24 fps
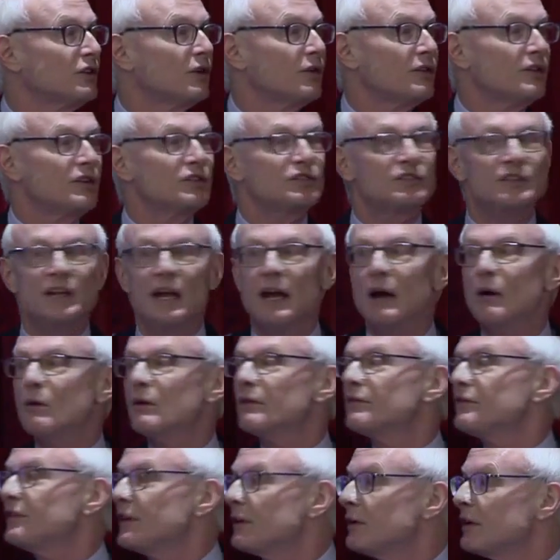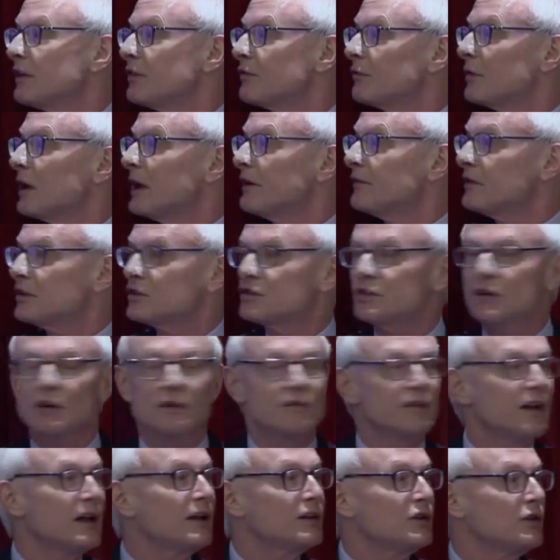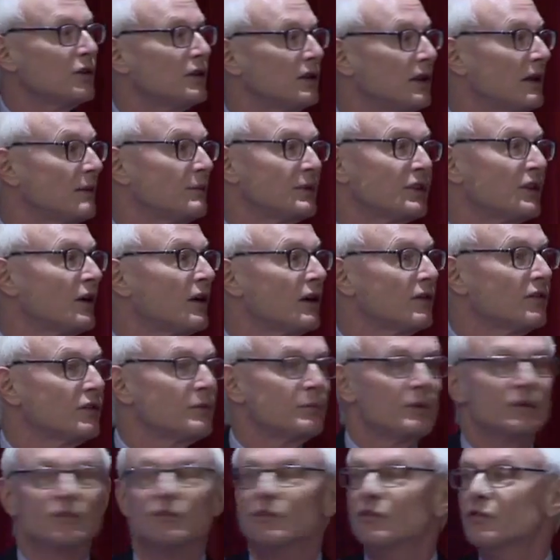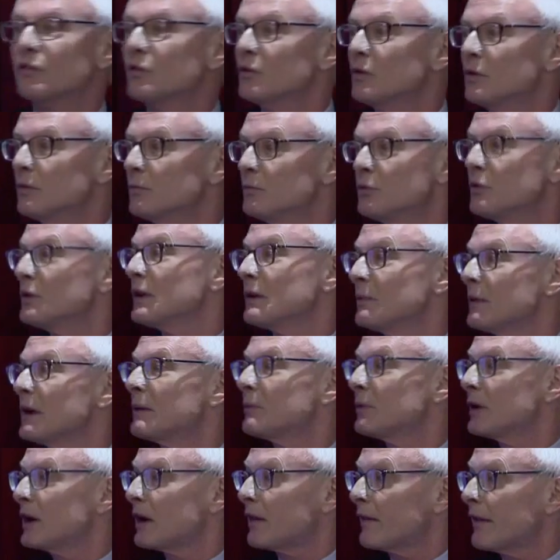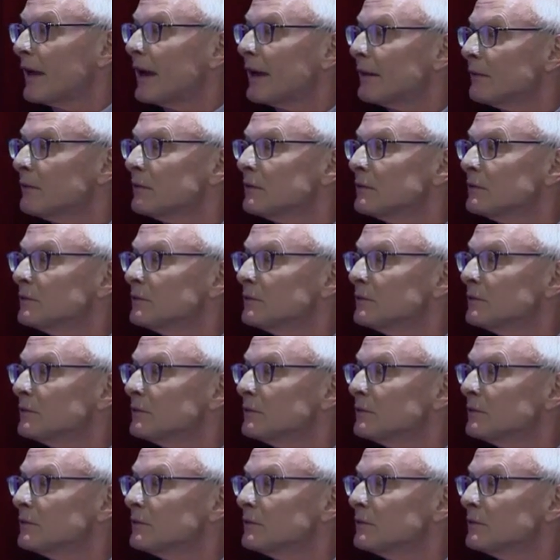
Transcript: You know, there's now a very thriving shared value club at the Harvard Business School. Boy, am I proud of that.